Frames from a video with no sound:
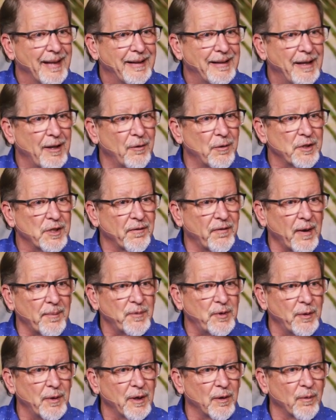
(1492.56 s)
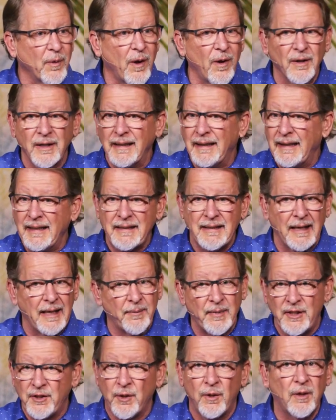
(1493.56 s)
In other words, if I'm doing it wrong, at least let
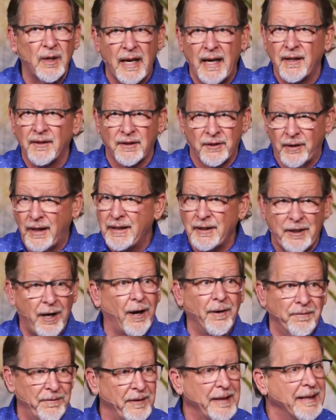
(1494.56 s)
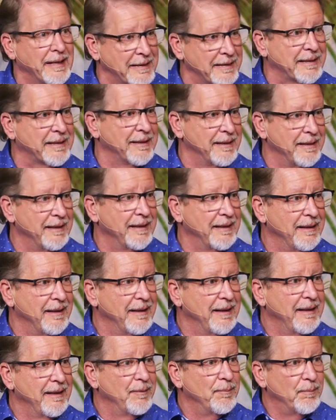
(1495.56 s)
me do it out of great confidence.
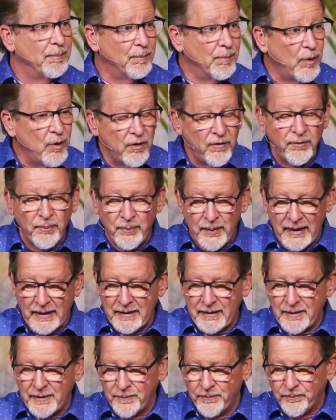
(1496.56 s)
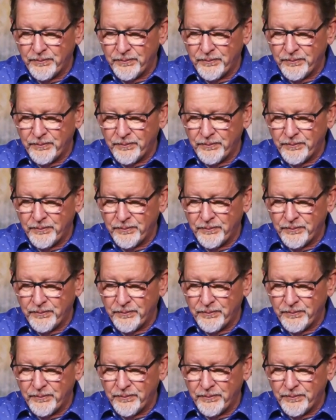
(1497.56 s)
Movement.